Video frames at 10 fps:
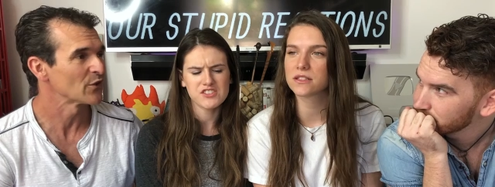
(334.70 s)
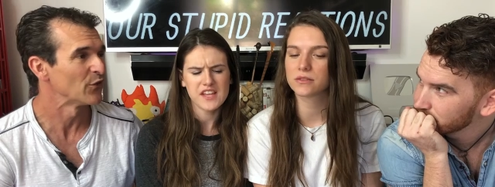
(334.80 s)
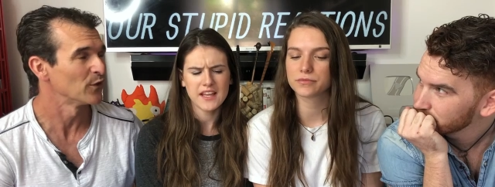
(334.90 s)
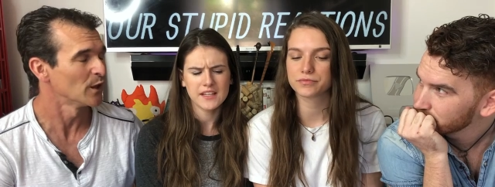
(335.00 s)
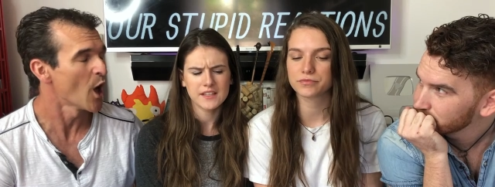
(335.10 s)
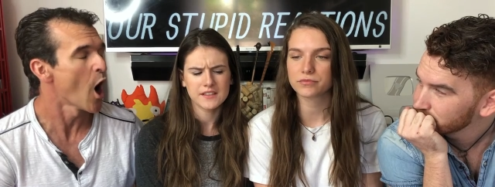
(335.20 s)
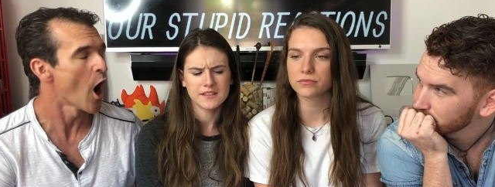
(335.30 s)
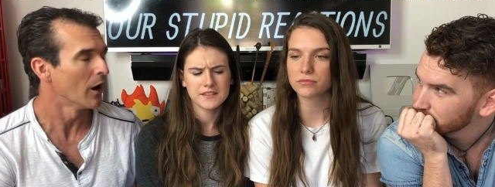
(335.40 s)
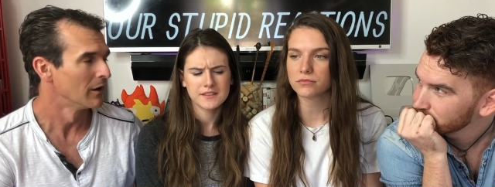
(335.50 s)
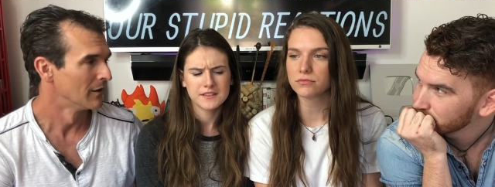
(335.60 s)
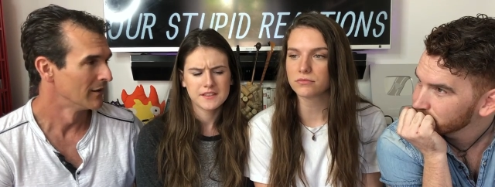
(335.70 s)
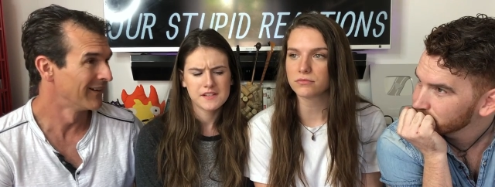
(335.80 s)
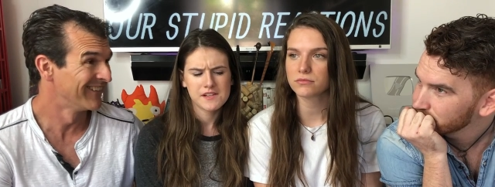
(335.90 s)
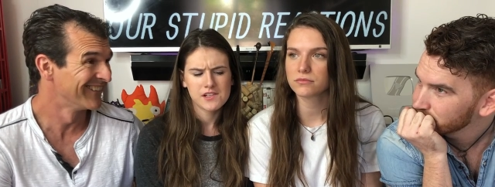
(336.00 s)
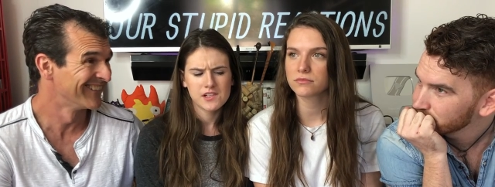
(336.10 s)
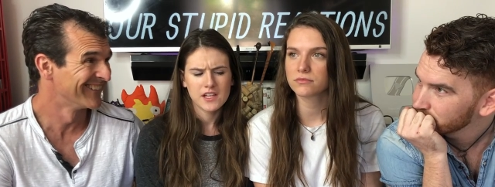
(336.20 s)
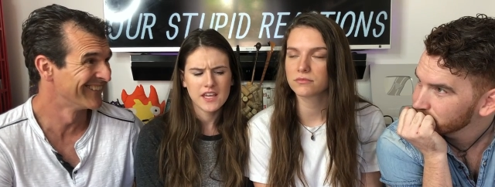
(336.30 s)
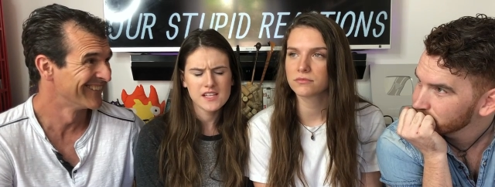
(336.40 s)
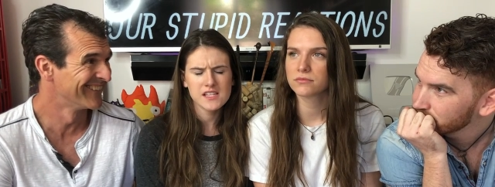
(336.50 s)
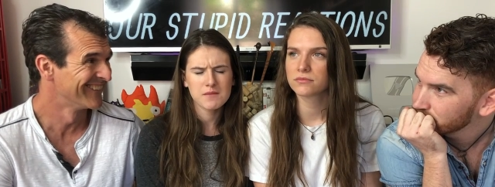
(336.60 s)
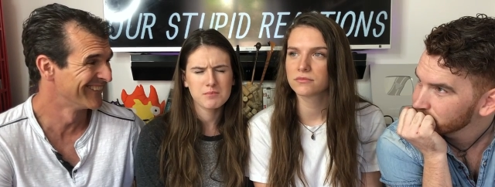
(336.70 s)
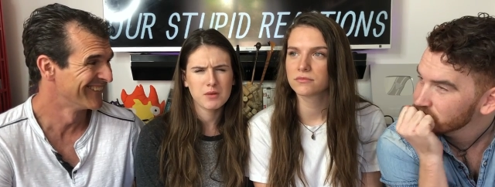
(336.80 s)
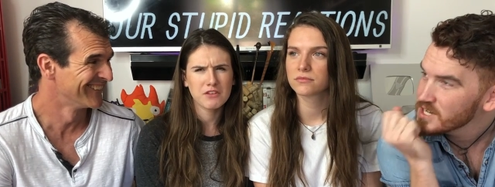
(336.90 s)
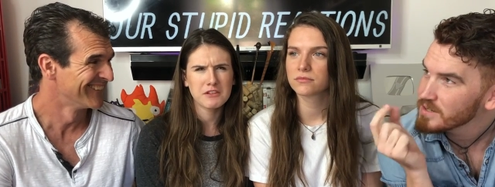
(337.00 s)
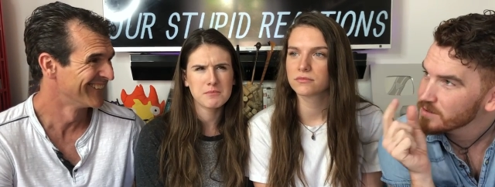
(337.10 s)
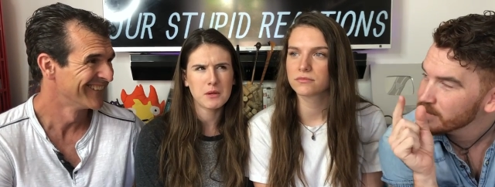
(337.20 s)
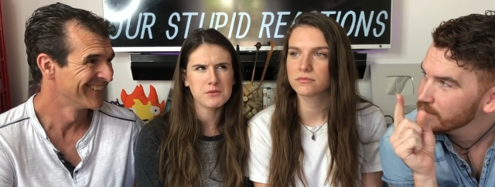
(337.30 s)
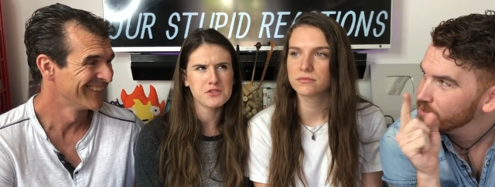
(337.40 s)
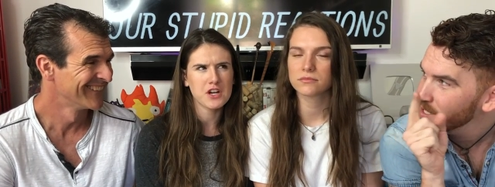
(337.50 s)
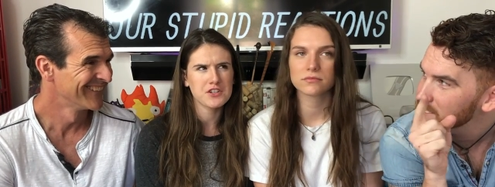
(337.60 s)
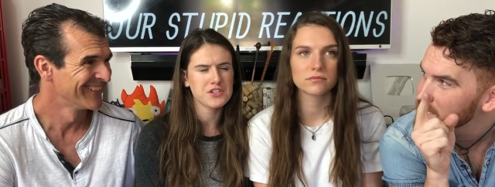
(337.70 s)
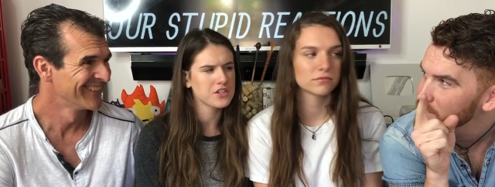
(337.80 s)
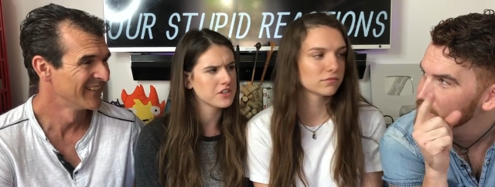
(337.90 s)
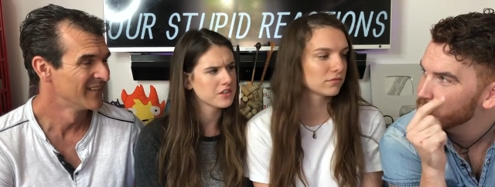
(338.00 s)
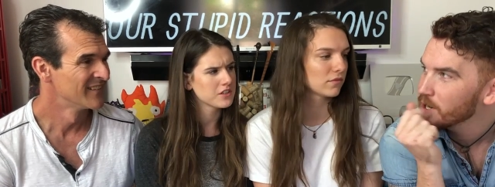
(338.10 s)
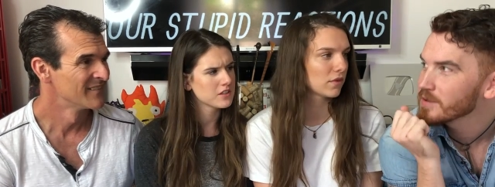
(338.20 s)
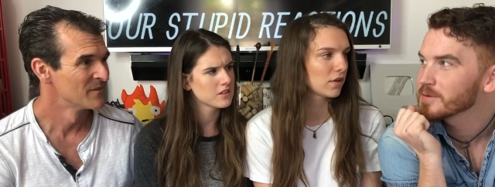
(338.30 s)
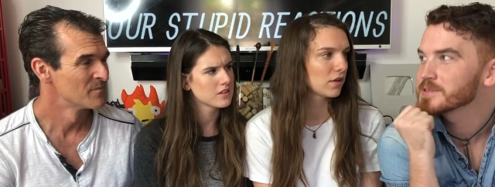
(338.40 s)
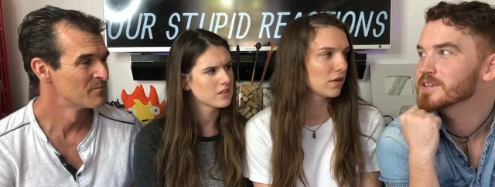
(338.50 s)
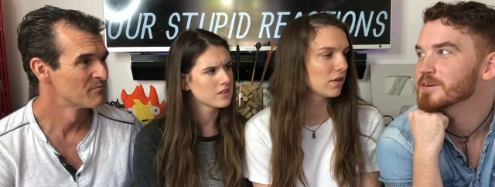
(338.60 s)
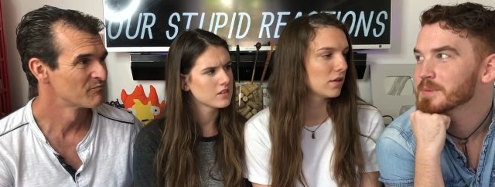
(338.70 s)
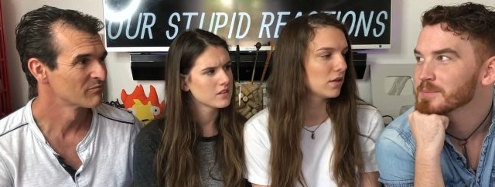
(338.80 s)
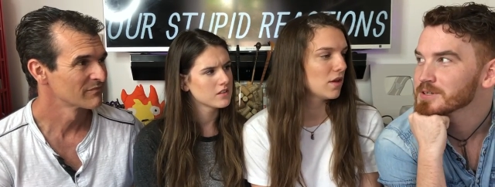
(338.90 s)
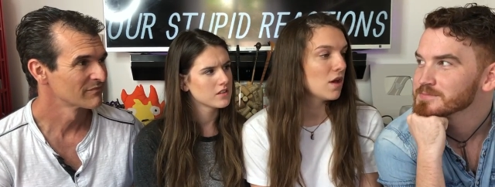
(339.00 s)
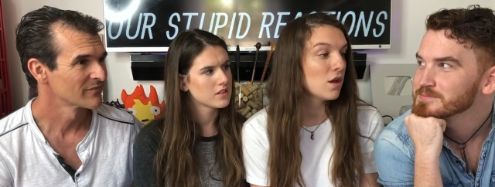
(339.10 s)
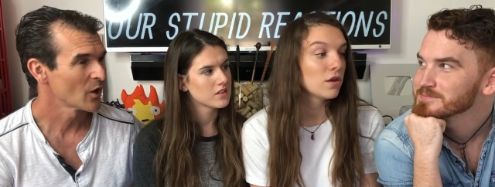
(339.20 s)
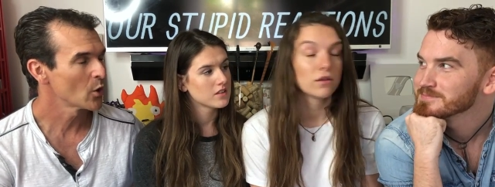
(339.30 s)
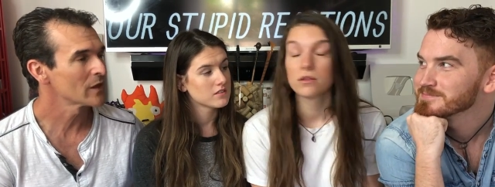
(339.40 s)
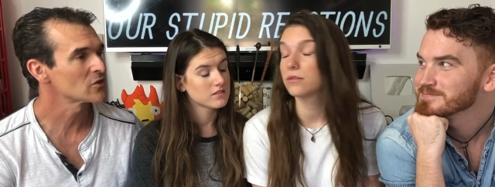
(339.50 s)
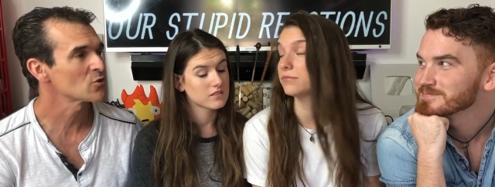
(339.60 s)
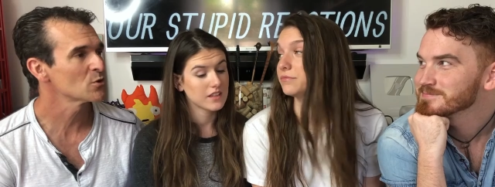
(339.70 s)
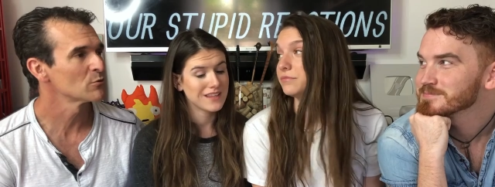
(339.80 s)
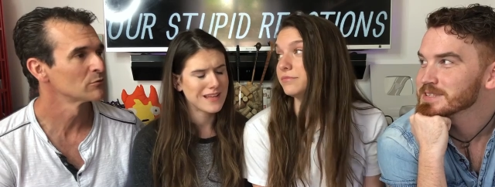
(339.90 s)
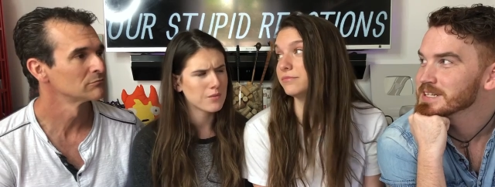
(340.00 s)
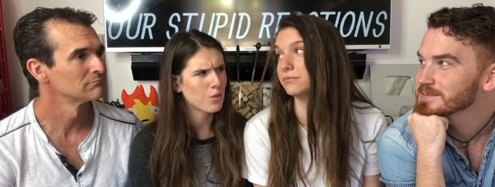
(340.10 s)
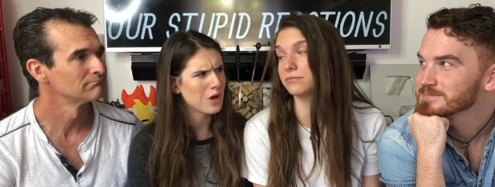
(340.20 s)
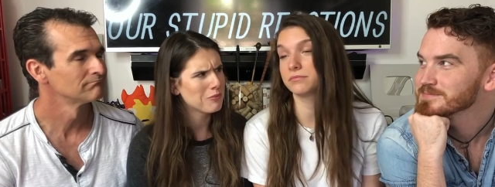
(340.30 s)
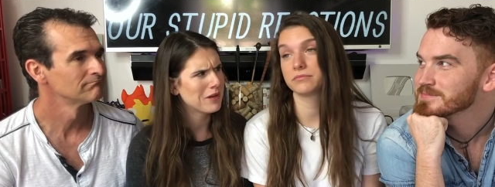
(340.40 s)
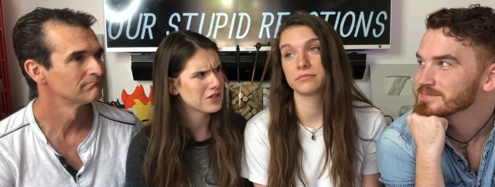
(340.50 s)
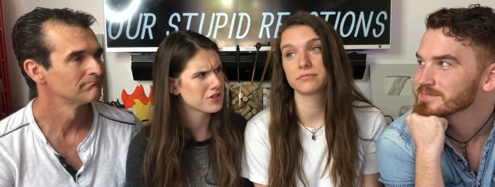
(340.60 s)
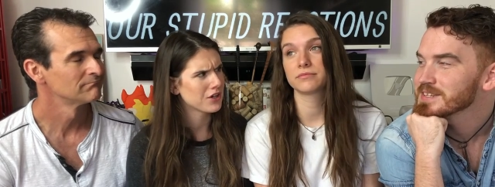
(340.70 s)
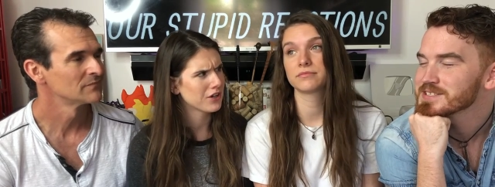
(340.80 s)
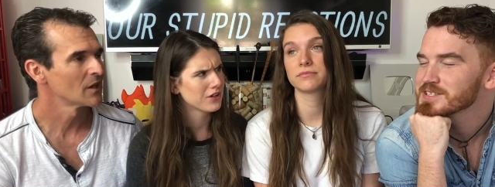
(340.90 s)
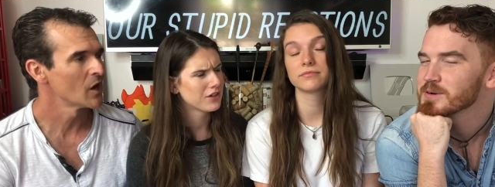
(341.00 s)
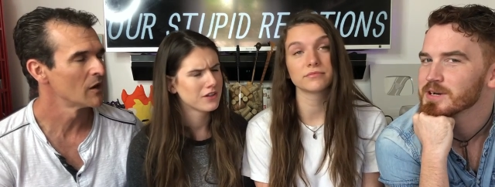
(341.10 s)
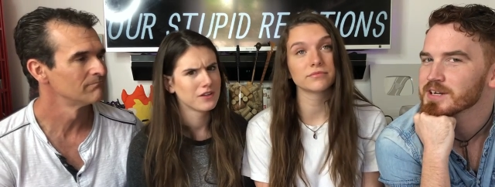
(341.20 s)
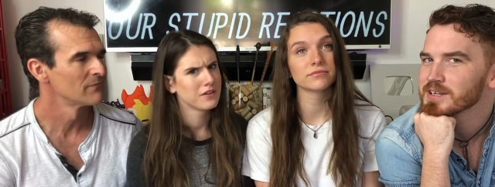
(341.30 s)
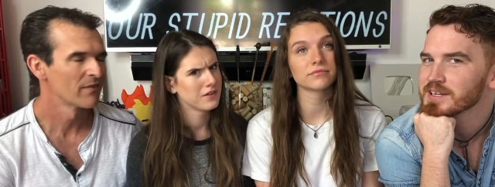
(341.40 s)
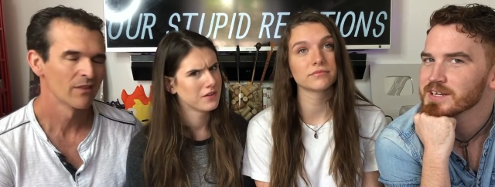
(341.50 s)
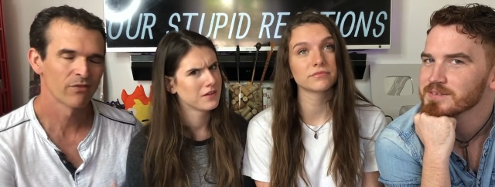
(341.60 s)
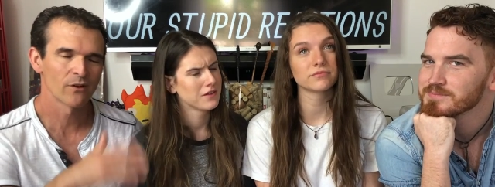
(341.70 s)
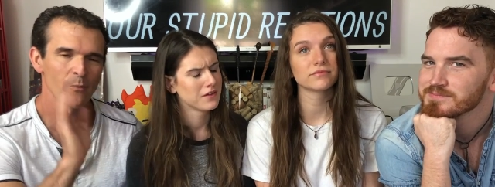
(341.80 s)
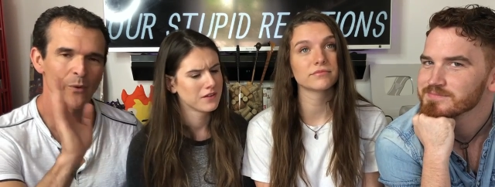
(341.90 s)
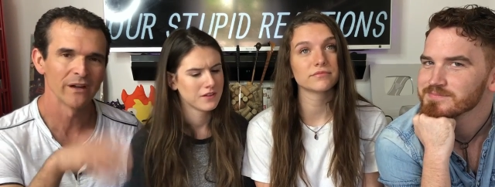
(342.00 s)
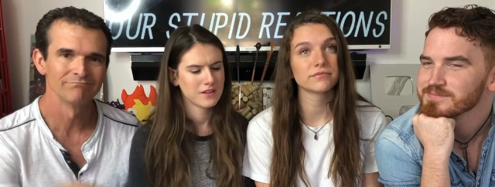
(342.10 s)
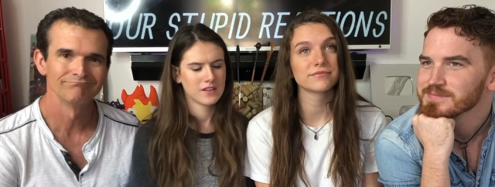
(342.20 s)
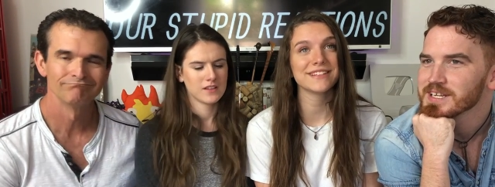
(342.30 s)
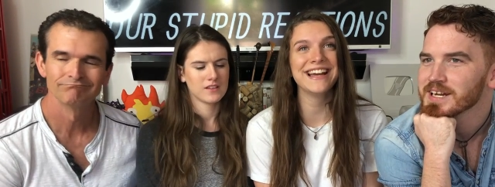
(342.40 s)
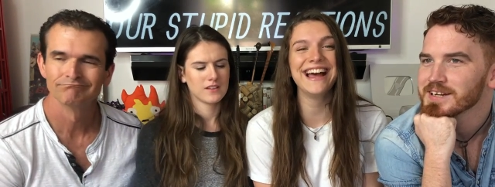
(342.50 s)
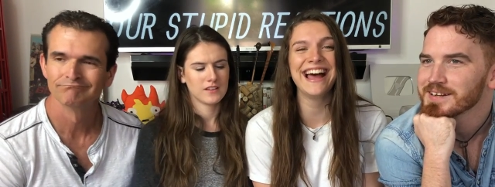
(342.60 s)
Speaker 1: a flaw. He has like
Speaker 2: perfect bone structure. He has a unibrow that we saw, remember? Oh, that's true.
Speaker 1: In that one picture.
Speaker 2: He's so ugly now. Throw him away. Yeah,